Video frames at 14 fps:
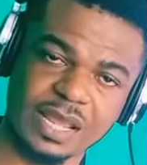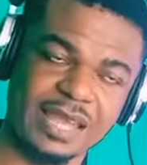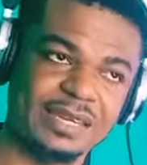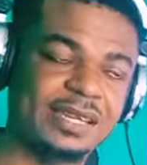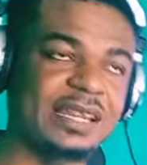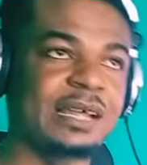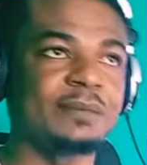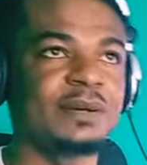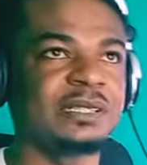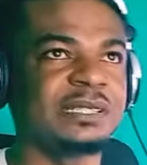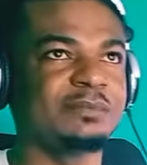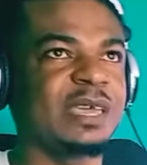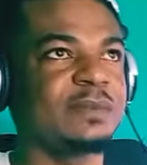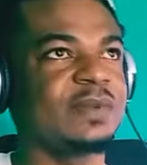did that,
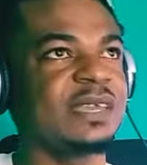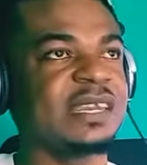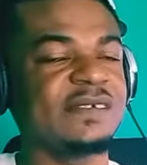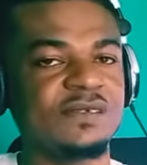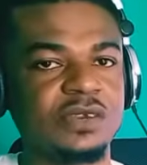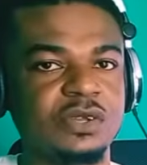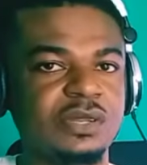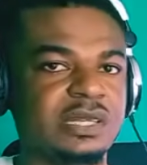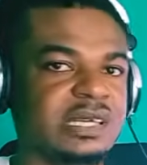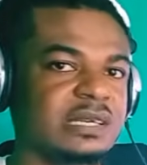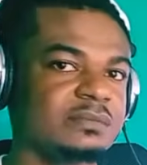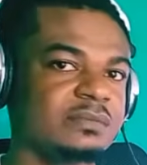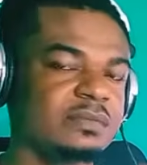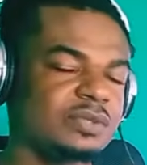but maybe in the video it
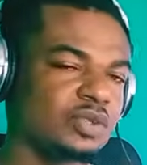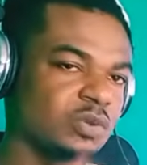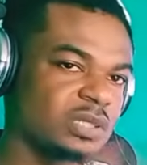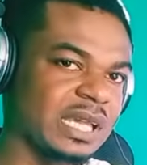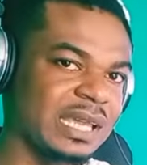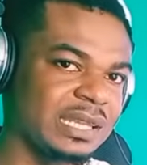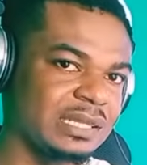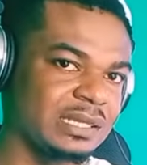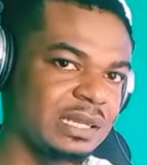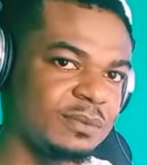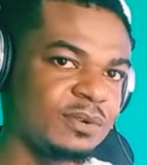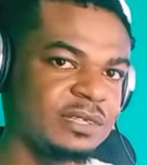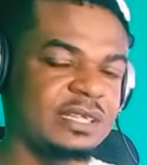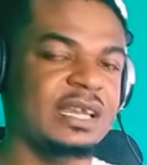came so silently,
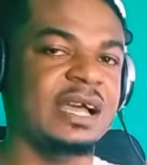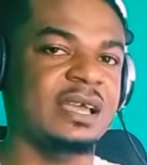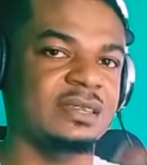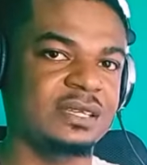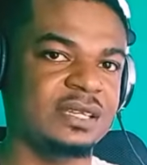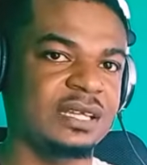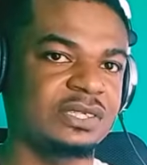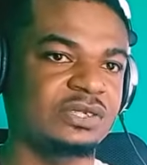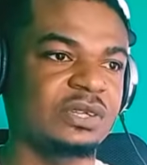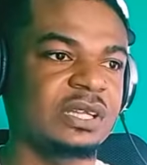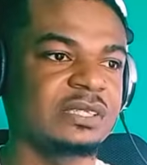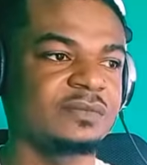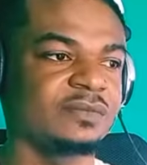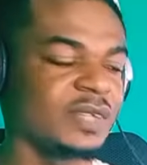but I did that so
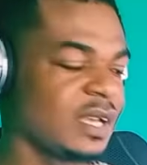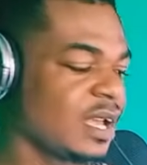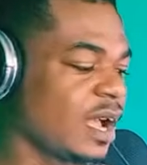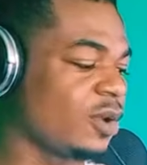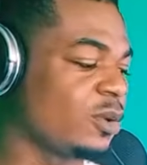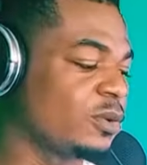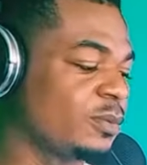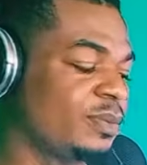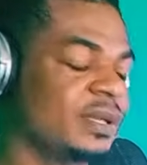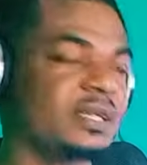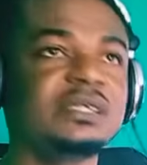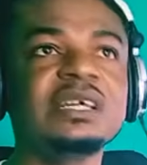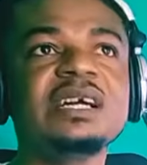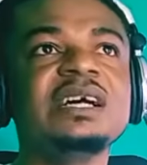that I don't want to play
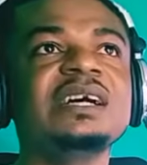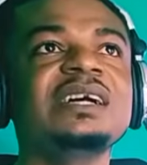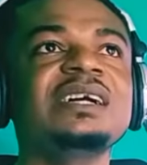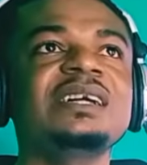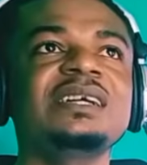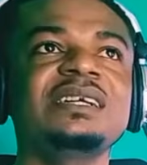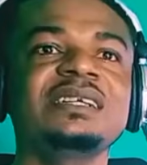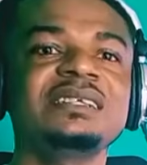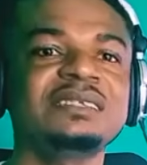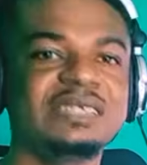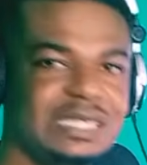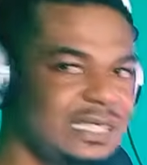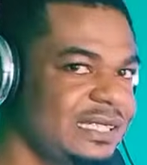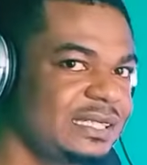dun,
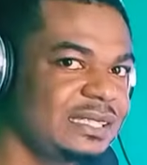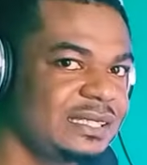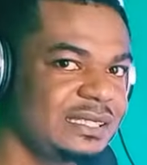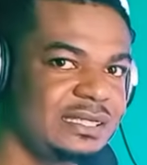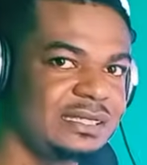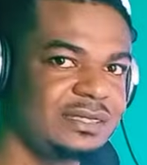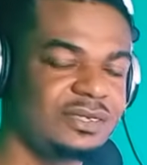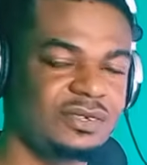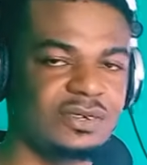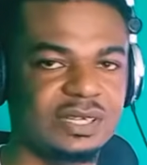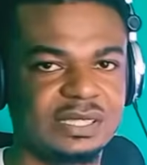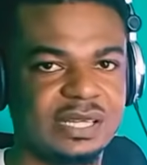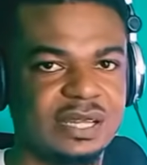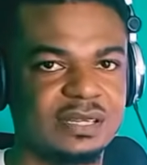dun, you
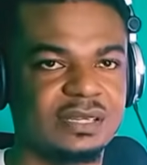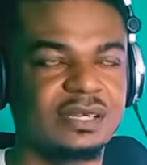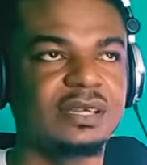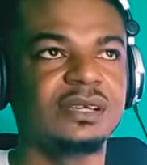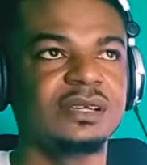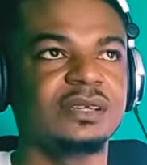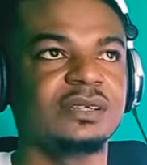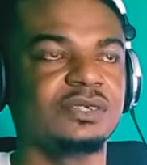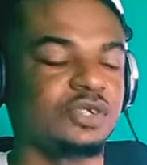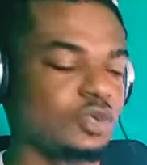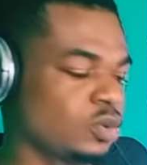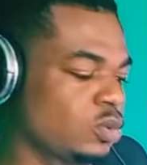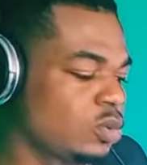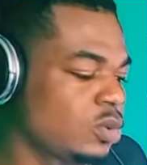understand?
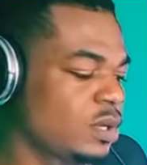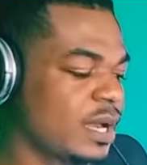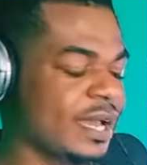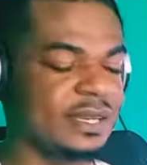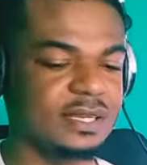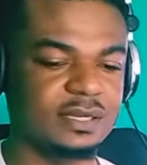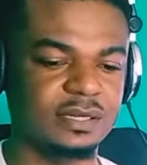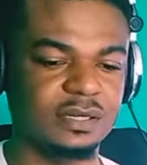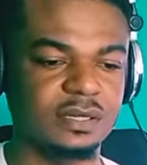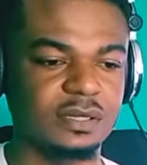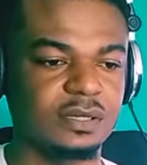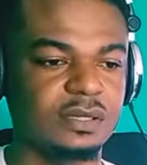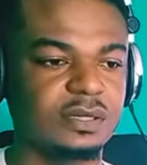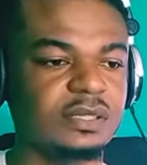So I did
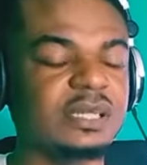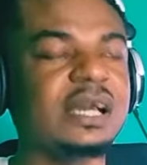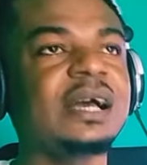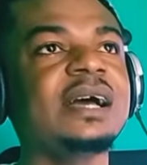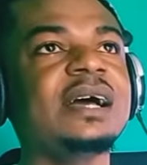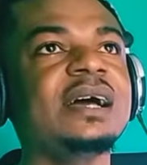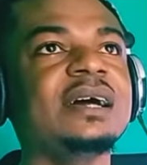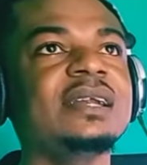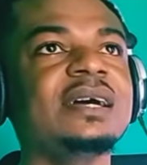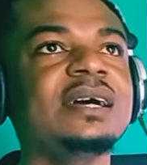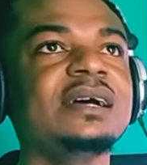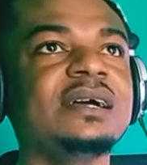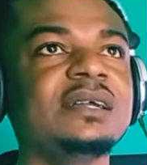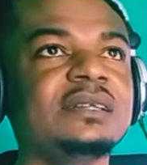
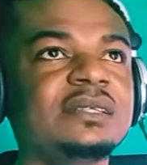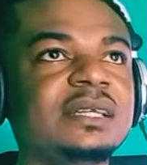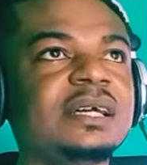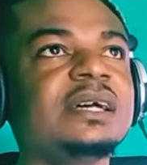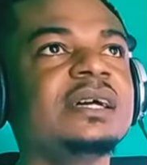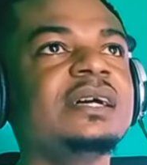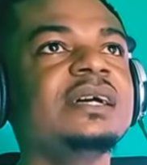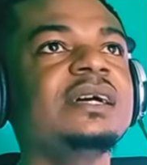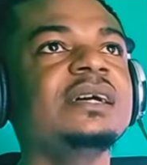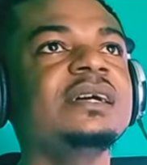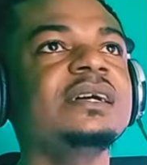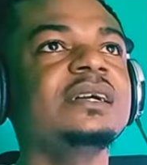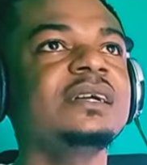da, da.